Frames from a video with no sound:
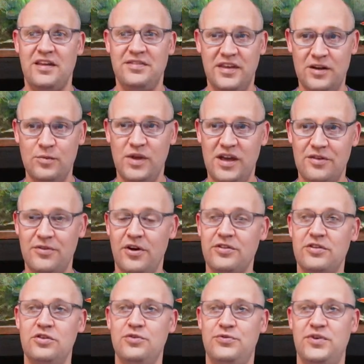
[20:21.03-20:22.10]
And then we have
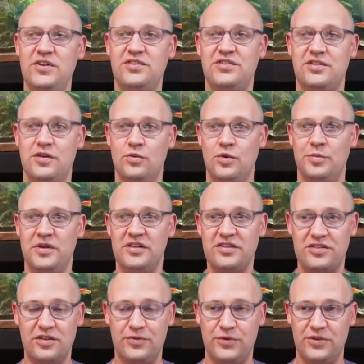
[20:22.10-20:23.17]
all the new fish that will be
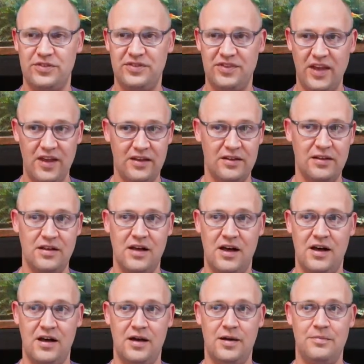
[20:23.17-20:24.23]
listed for
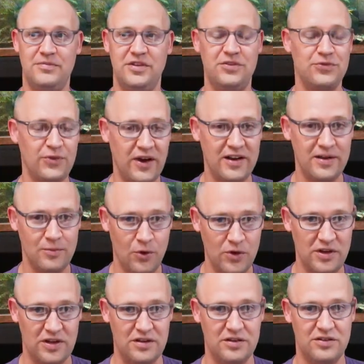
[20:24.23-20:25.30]
sale this Friday
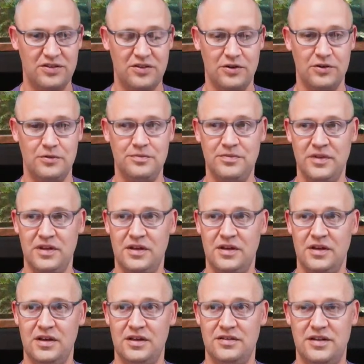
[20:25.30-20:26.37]
morning. So
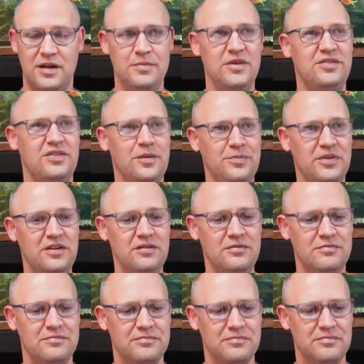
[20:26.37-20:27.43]
did I miss
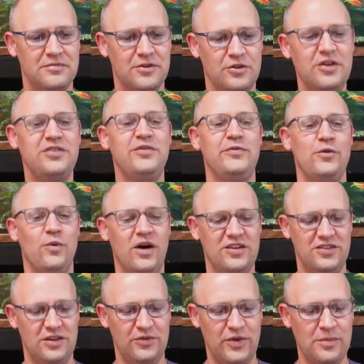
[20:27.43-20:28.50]
something? Chris, if you're
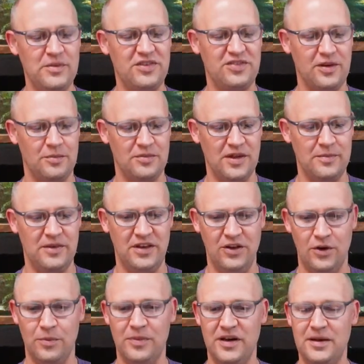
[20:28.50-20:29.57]
watching, if I missed something, let me know.